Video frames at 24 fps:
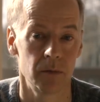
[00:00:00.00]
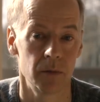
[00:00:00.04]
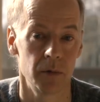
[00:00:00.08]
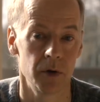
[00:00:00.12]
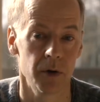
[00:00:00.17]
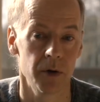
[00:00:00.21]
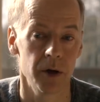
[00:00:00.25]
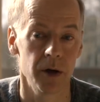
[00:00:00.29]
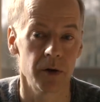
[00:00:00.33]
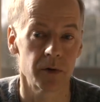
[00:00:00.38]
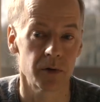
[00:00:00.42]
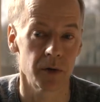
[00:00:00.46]

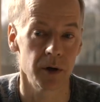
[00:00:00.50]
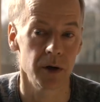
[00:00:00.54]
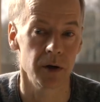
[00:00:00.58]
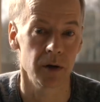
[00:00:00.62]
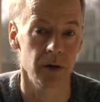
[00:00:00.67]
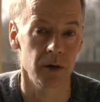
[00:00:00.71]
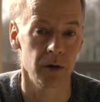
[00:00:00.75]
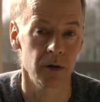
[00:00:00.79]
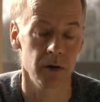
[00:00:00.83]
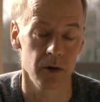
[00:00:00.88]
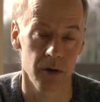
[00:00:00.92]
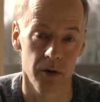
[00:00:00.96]
you're
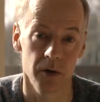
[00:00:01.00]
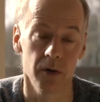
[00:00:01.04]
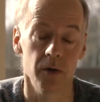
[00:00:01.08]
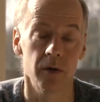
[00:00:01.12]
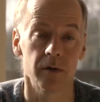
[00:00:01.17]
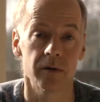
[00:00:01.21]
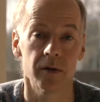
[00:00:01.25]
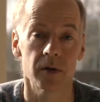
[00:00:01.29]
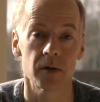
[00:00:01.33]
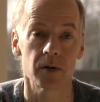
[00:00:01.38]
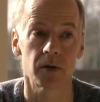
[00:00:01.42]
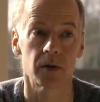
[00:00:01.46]
entering the
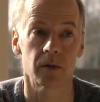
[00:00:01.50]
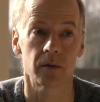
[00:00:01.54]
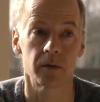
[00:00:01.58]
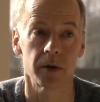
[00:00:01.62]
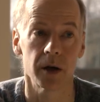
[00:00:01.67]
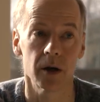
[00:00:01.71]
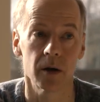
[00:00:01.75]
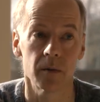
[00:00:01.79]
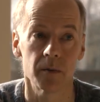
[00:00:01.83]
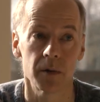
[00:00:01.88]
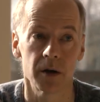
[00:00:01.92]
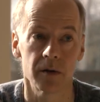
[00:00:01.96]
universal
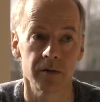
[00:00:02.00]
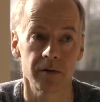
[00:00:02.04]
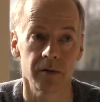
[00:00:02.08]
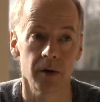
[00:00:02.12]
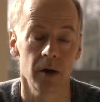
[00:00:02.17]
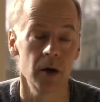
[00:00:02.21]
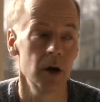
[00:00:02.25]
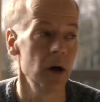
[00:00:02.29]
realm of